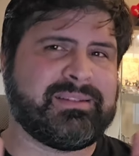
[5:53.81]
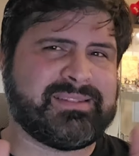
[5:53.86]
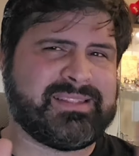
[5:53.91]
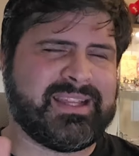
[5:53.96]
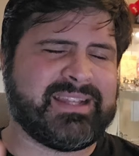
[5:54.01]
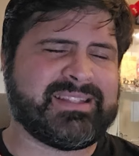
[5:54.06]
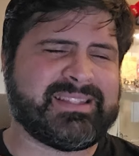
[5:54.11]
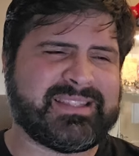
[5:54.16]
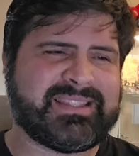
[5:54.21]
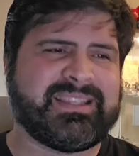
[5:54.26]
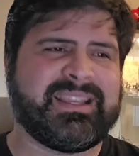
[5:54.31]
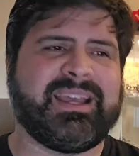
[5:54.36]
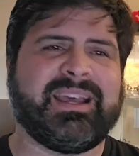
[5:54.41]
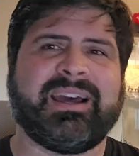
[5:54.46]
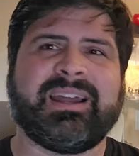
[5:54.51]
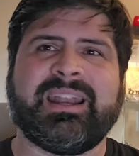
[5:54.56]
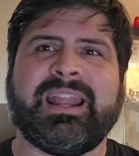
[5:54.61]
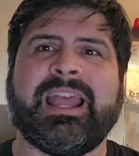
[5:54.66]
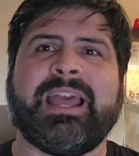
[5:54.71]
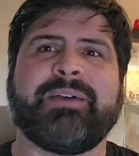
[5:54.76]
dead set
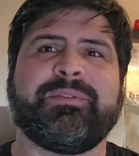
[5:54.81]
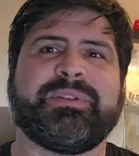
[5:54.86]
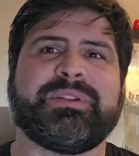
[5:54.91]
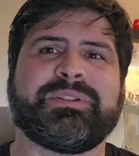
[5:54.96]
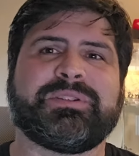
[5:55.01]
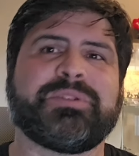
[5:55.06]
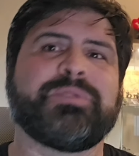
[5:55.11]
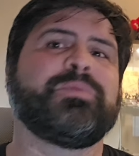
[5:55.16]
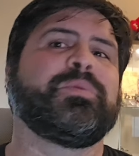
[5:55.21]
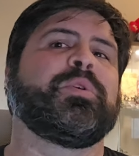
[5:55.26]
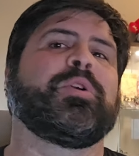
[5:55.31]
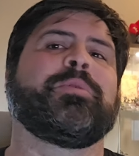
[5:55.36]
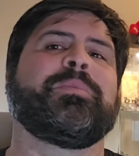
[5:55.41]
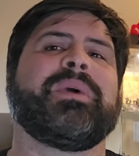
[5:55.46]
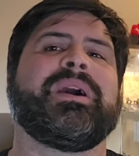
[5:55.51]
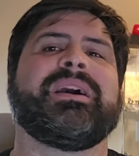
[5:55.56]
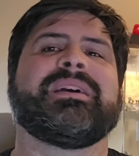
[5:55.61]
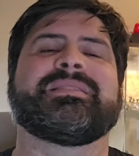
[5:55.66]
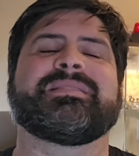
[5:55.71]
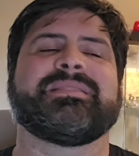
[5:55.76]
on having 2 war
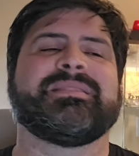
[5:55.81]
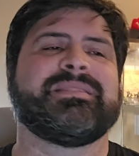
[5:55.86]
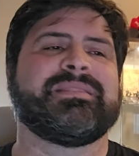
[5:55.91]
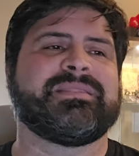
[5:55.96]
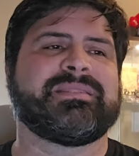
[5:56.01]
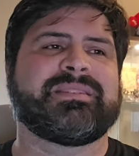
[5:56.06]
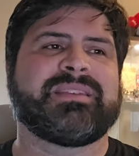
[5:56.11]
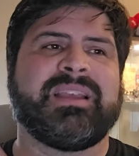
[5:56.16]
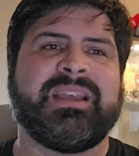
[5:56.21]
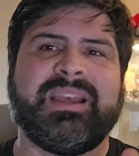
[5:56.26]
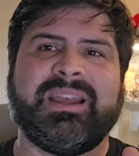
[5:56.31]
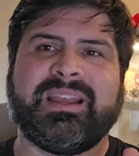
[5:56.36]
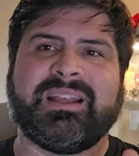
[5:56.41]
bosses